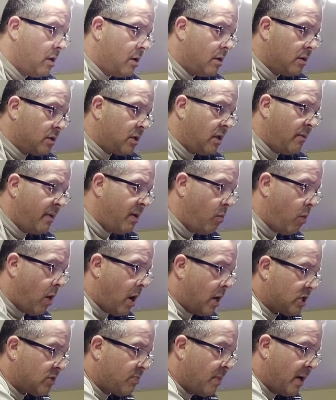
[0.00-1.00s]
So let me
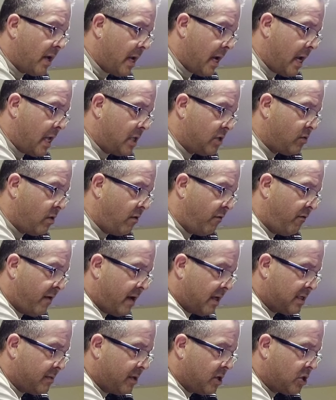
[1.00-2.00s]
wash my hands real
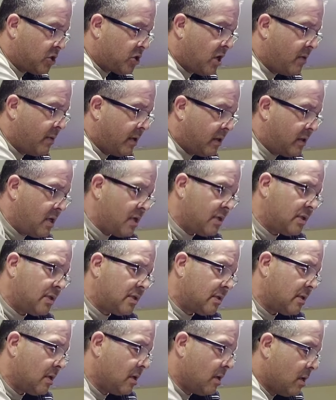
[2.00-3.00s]
fast. I'm going to show you what
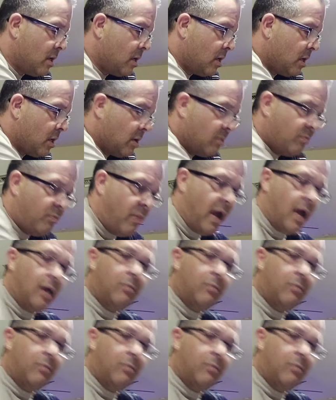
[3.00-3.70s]
this bad